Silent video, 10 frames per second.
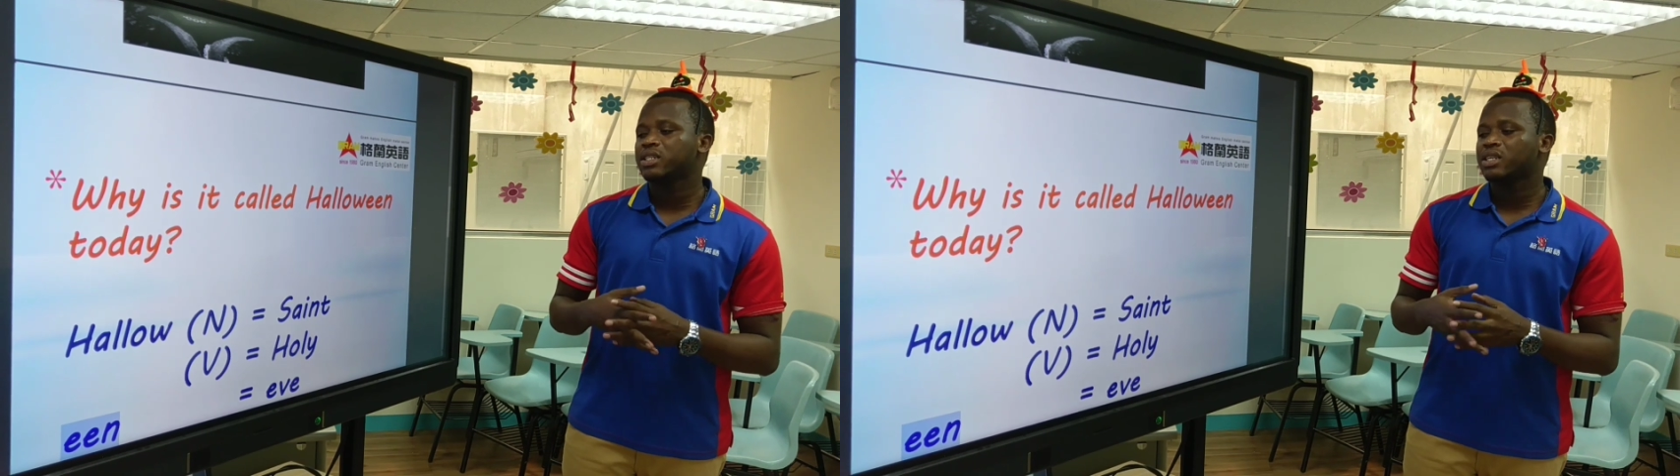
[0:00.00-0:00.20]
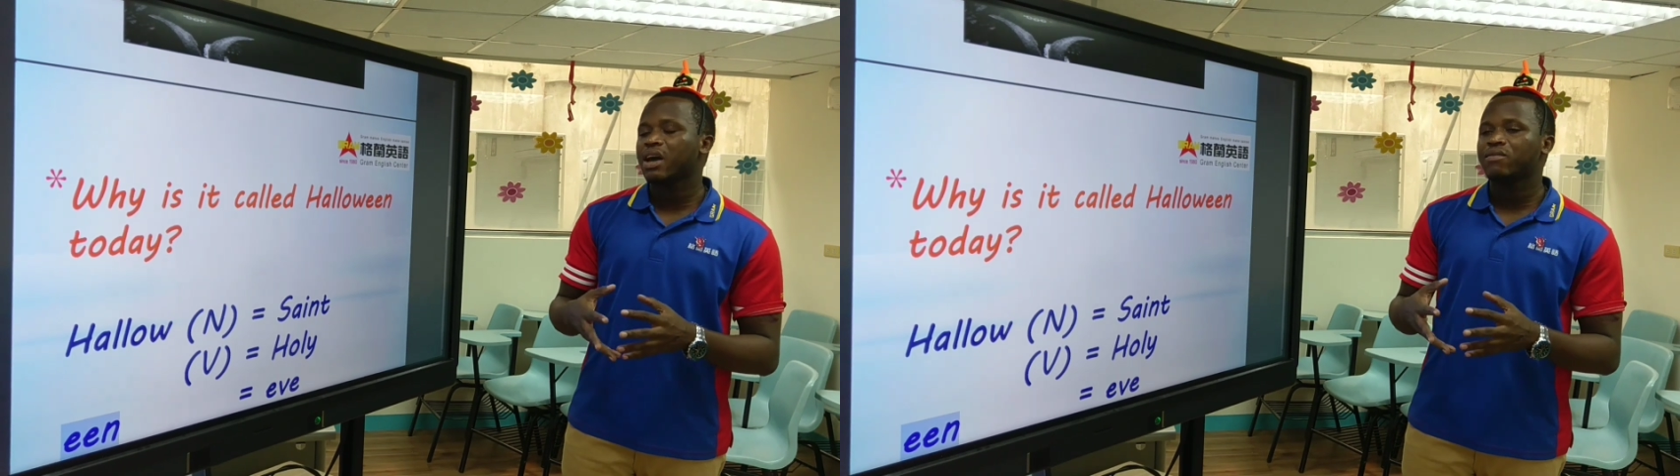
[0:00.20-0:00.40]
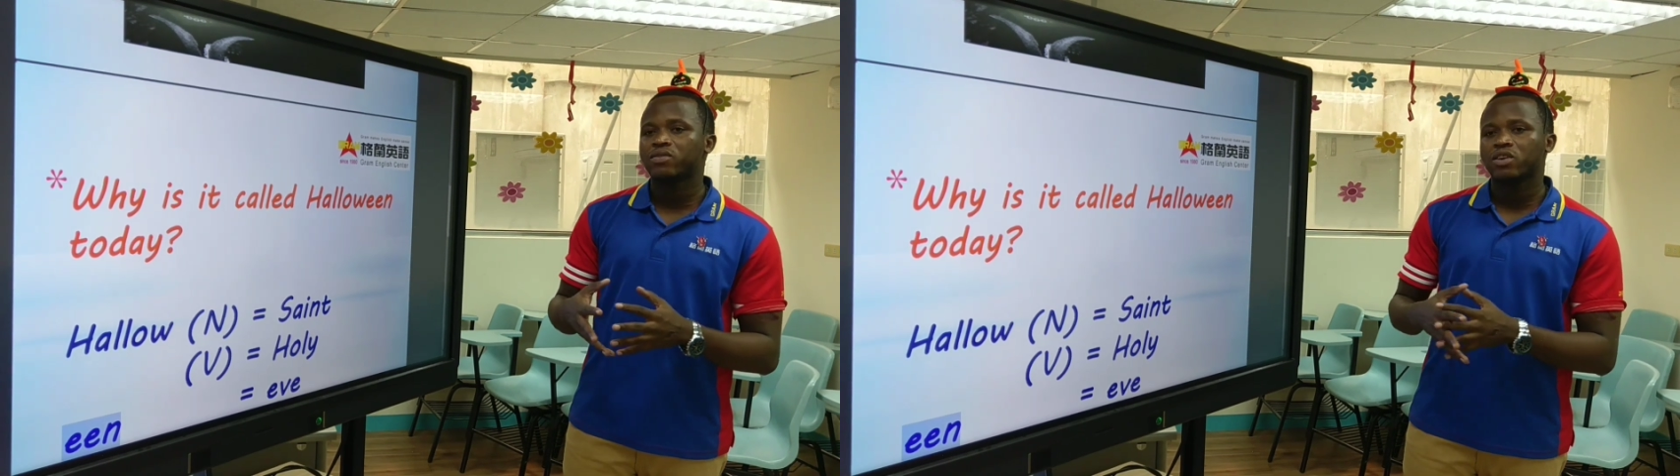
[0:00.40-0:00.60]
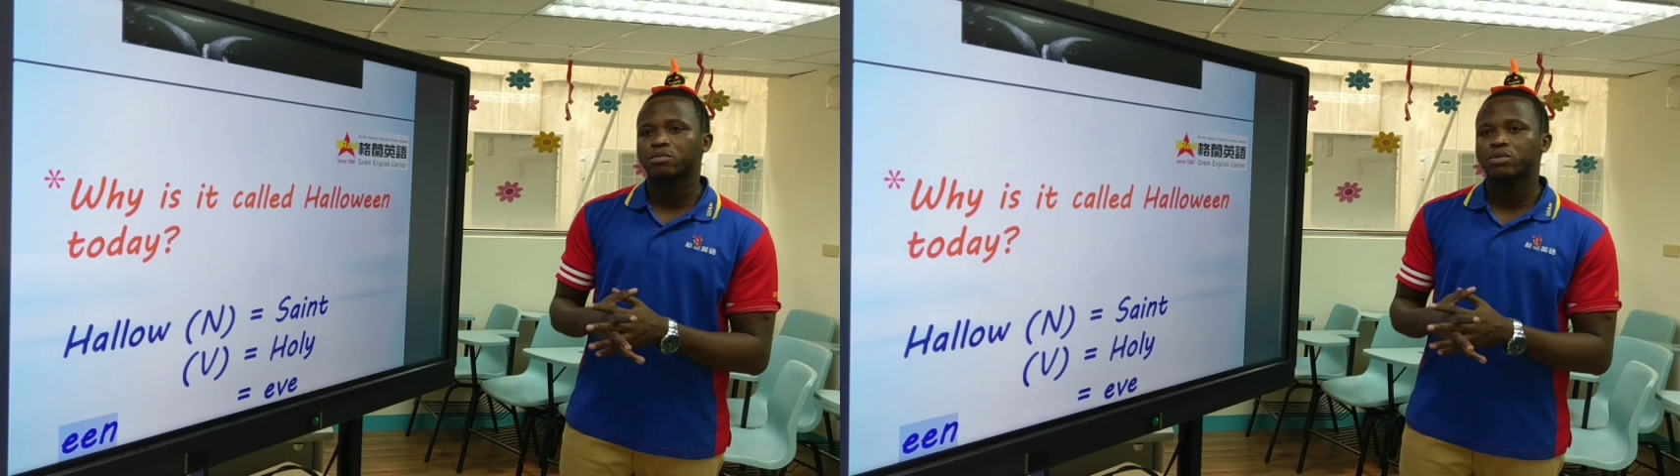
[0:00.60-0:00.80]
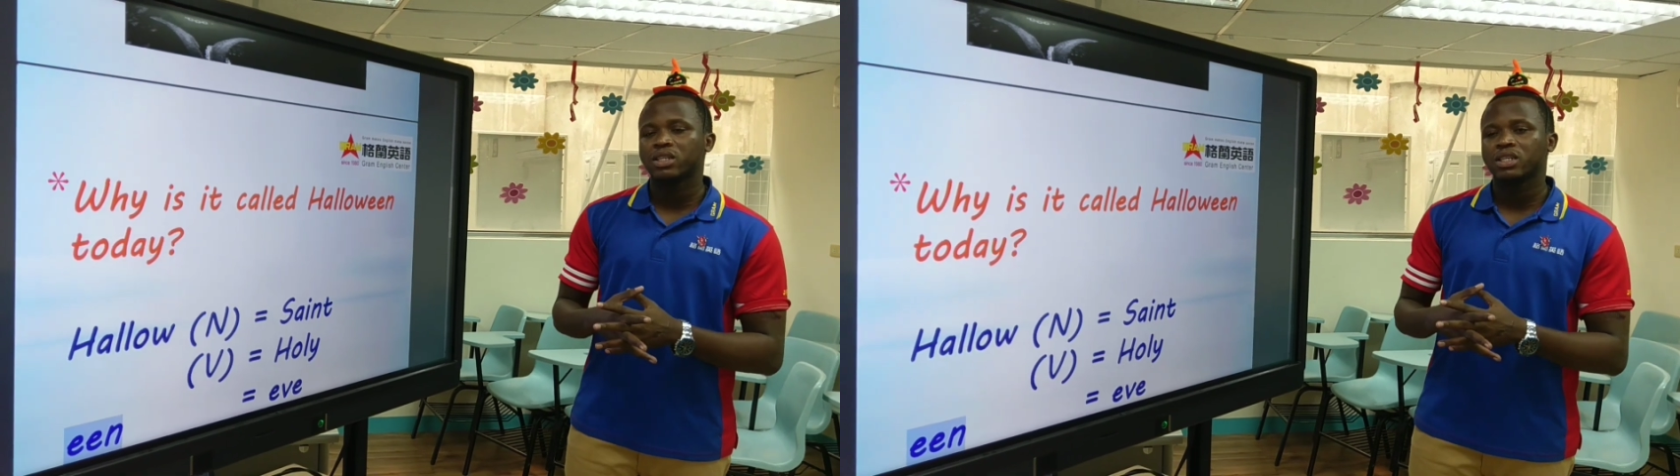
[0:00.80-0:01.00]
derived
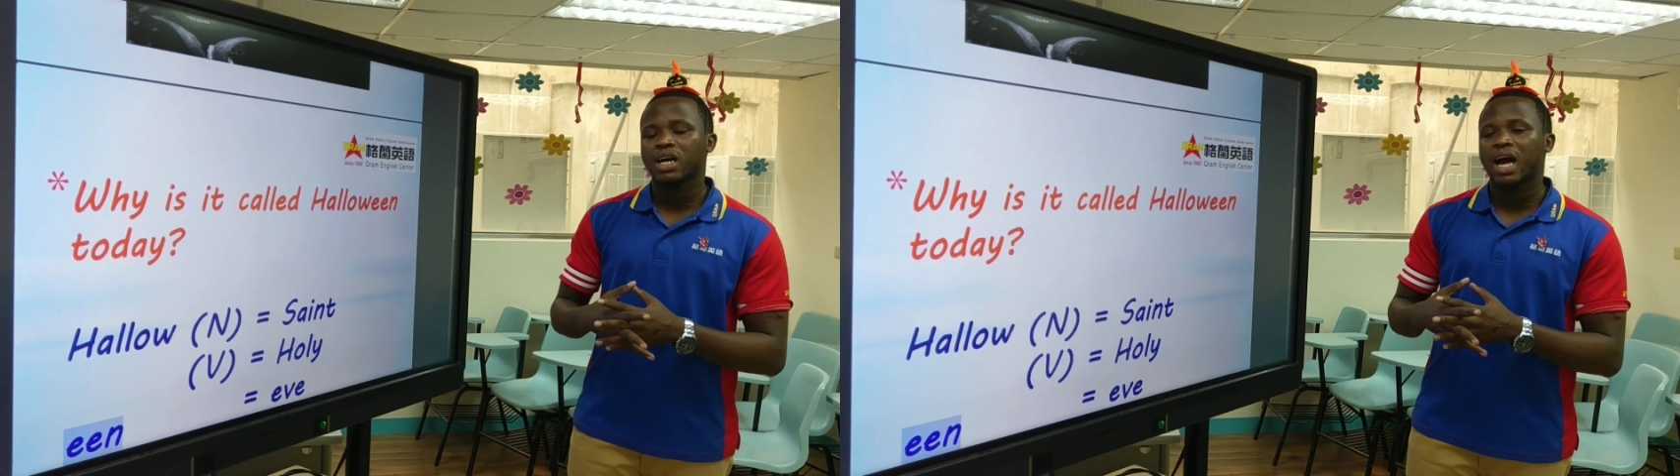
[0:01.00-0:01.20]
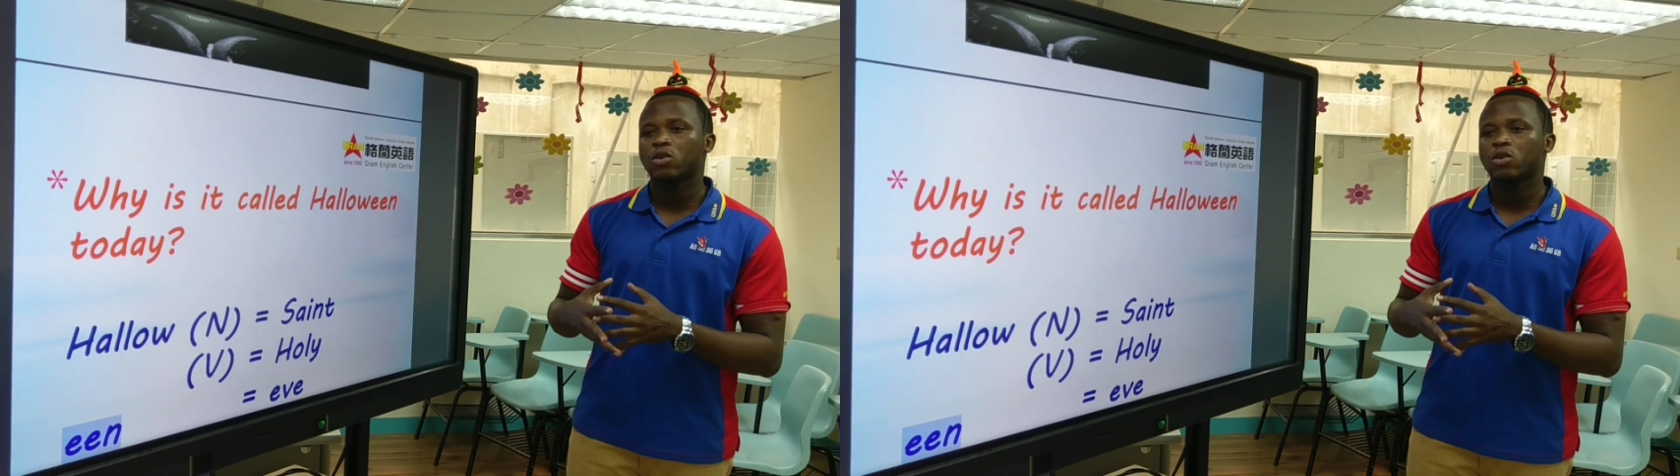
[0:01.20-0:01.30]
from the